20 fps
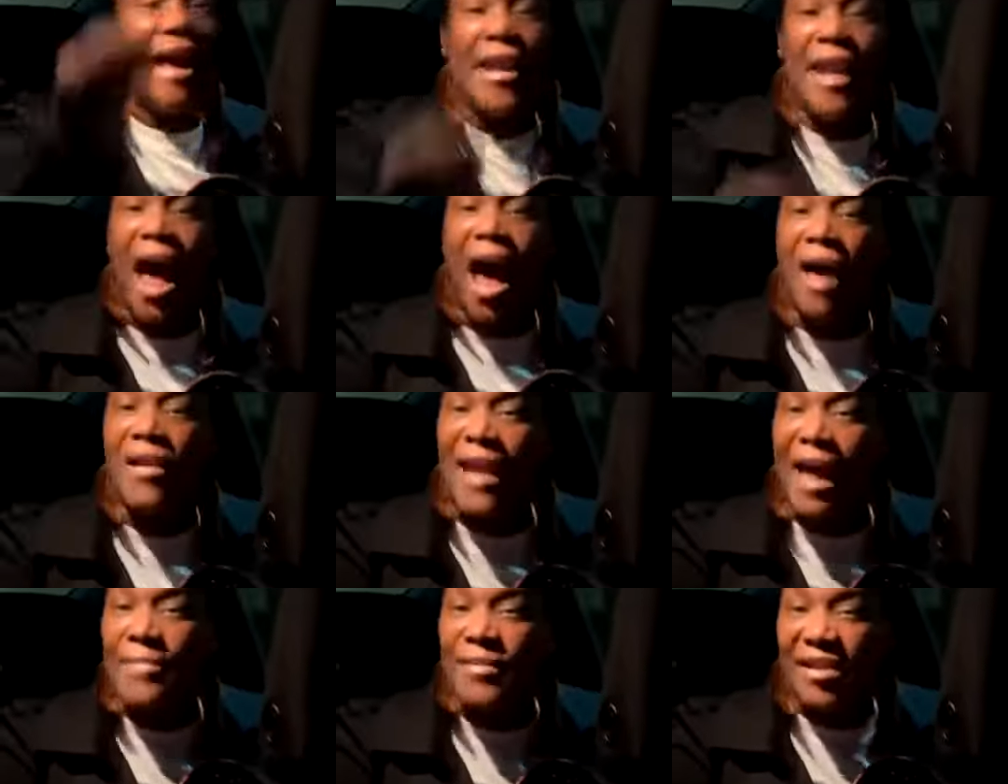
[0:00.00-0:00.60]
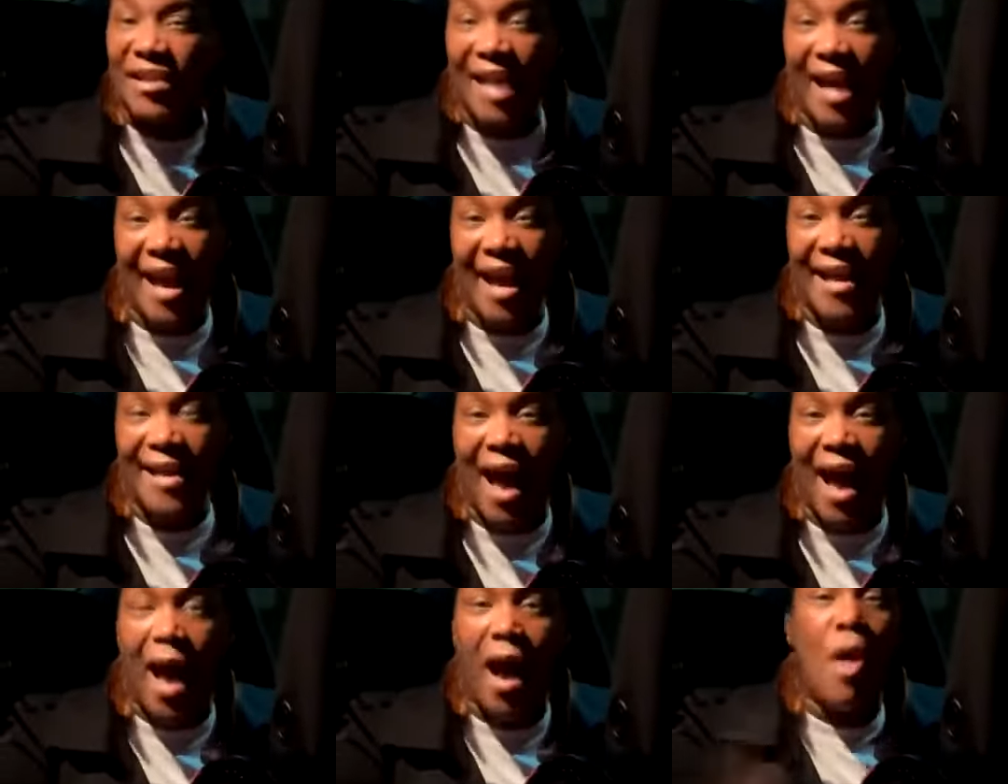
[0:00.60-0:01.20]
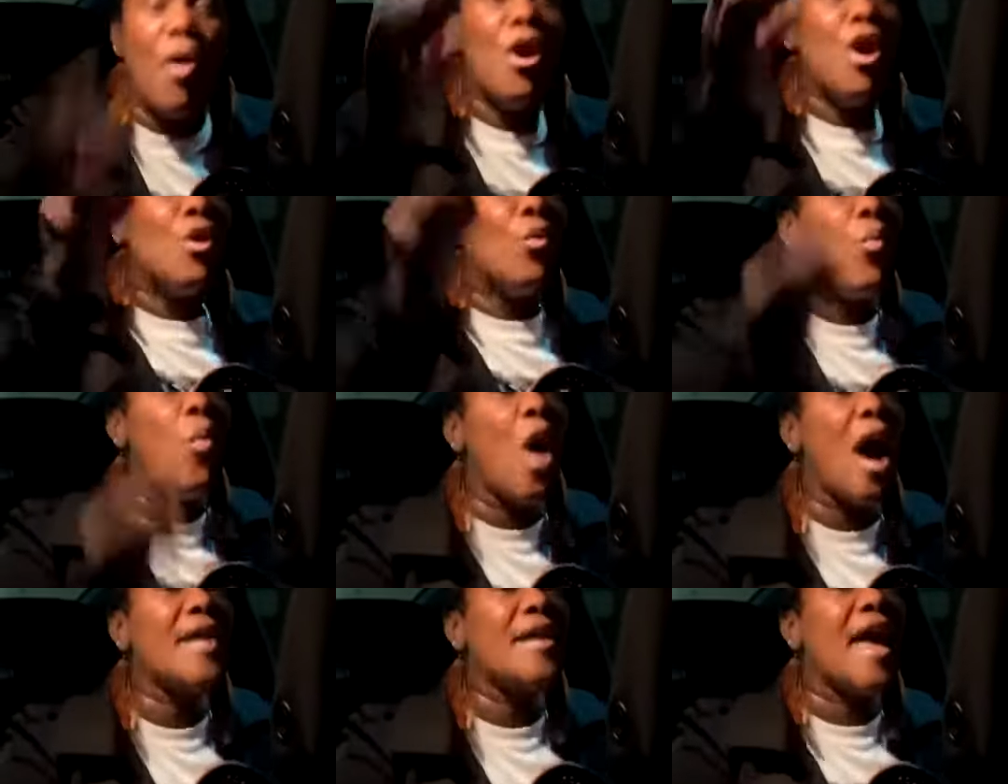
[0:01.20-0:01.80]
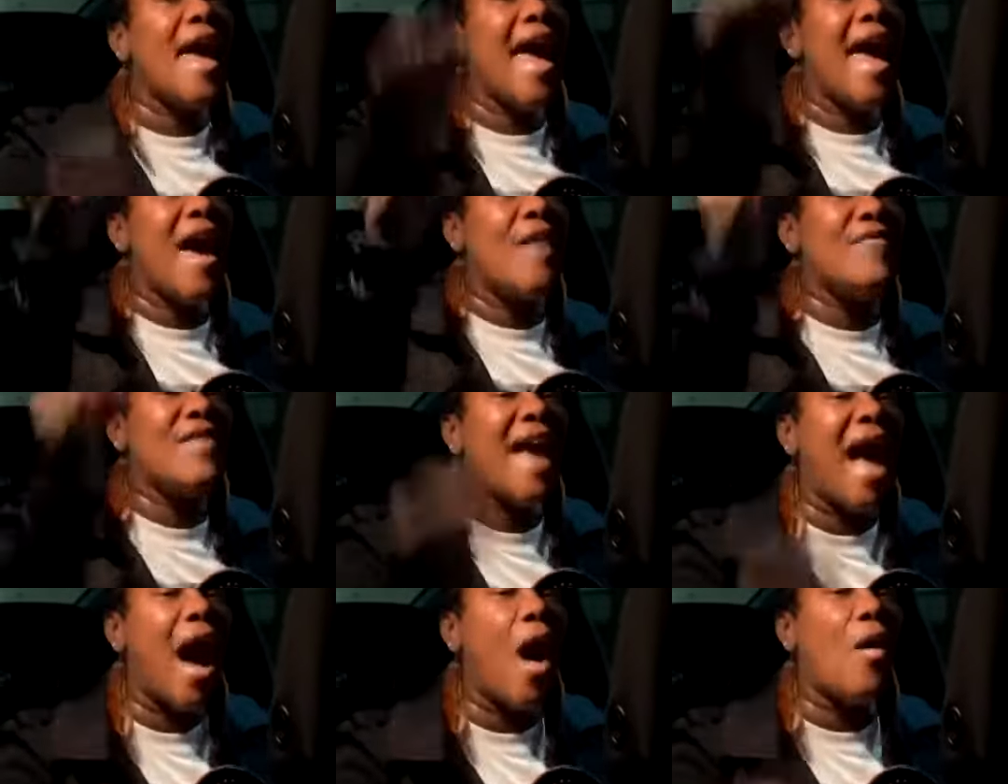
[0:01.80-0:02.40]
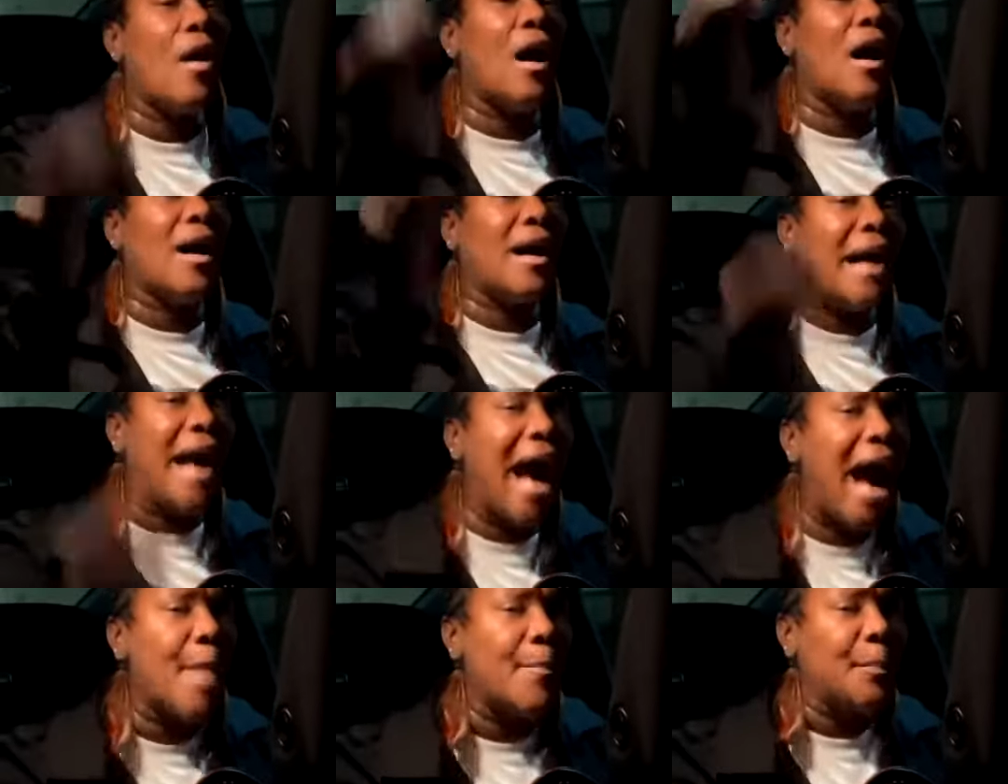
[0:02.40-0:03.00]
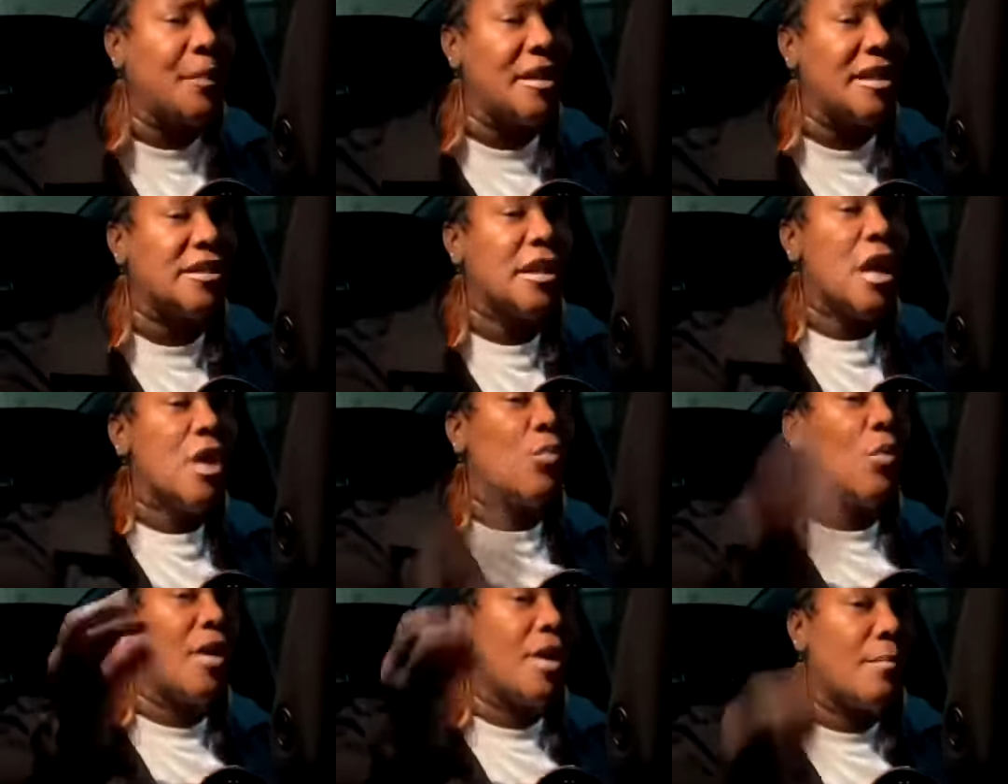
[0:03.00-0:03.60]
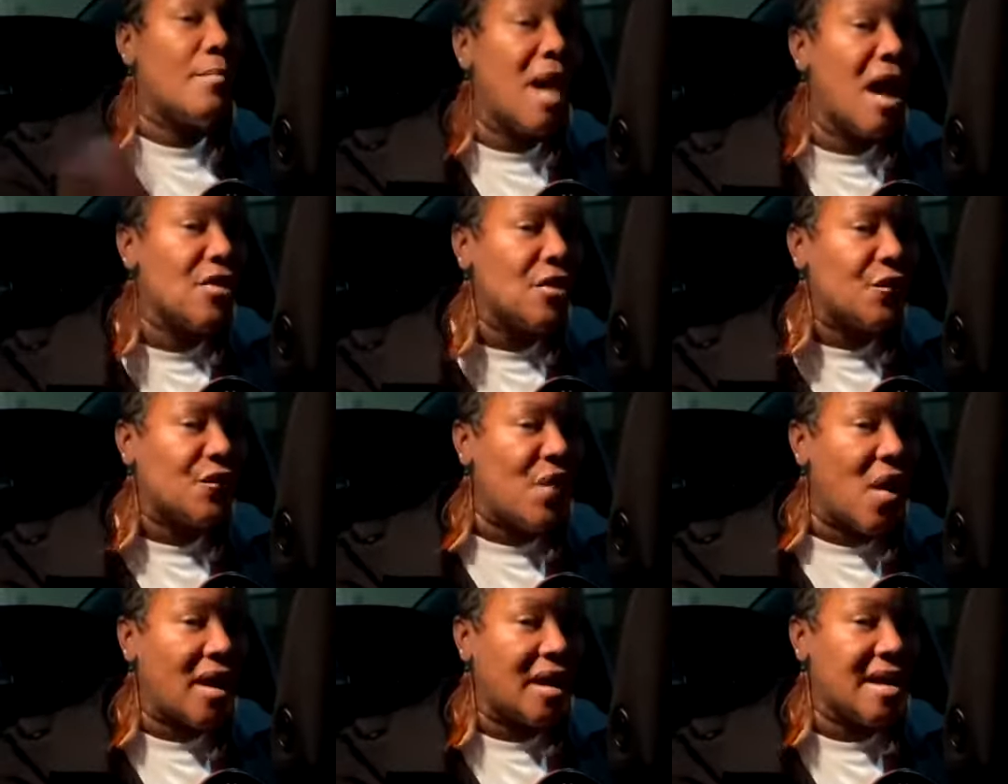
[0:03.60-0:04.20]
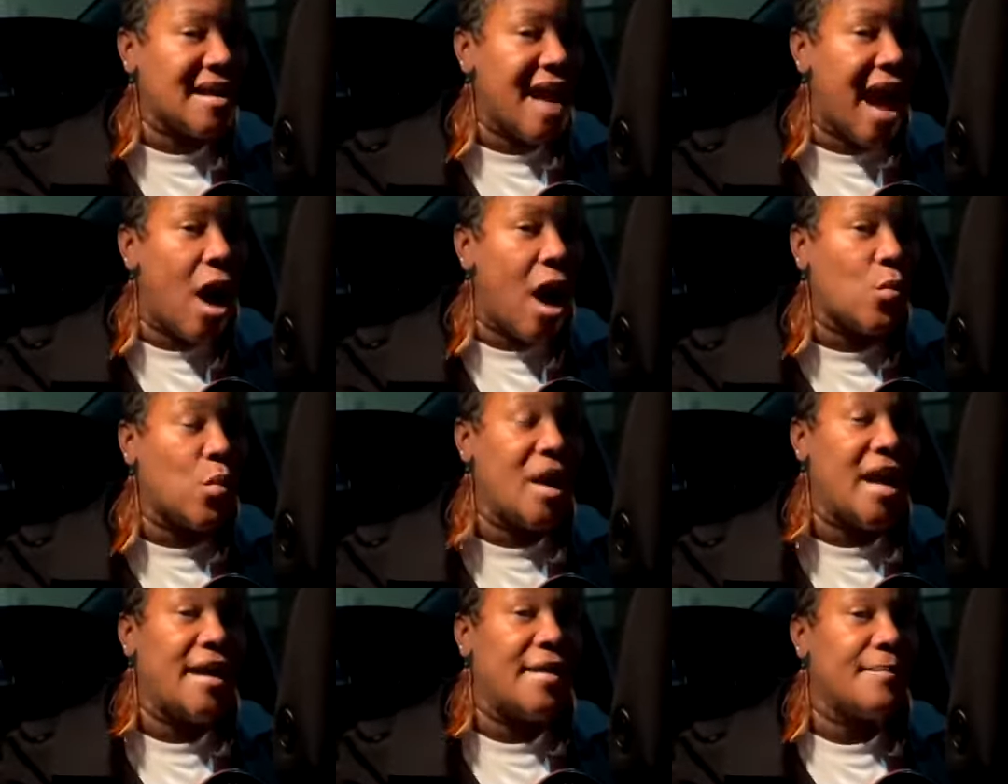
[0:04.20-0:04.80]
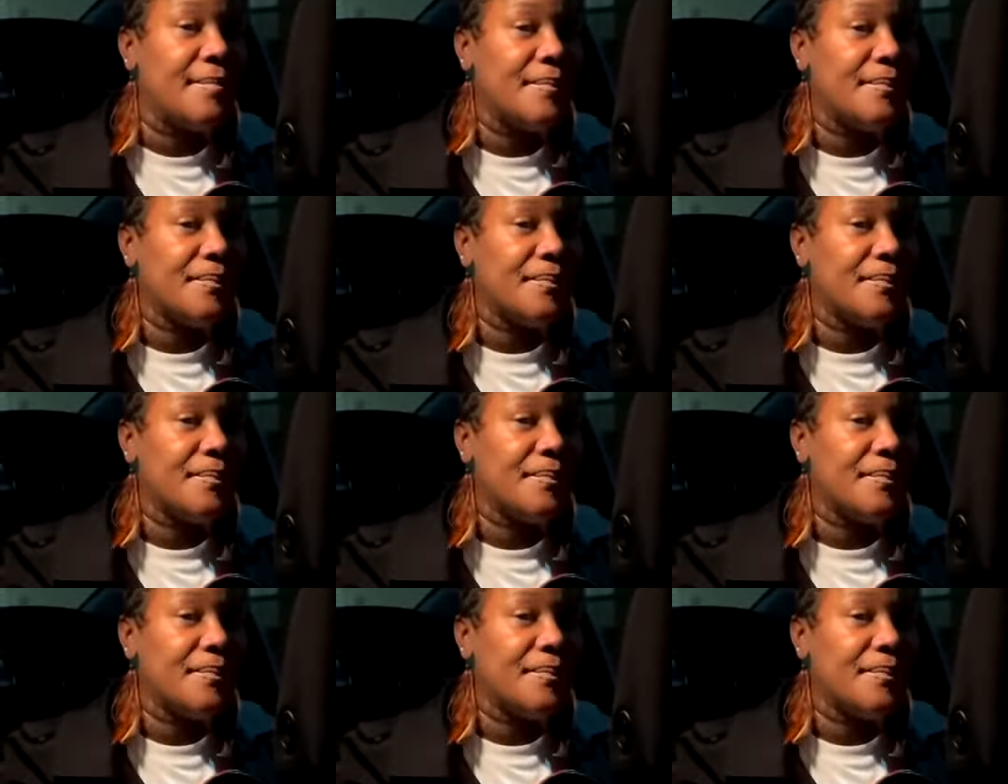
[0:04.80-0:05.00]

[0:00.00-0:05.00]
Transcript: And all I'm saying, time. y'all, what have y'all accomplished with a motherfucker y'all with?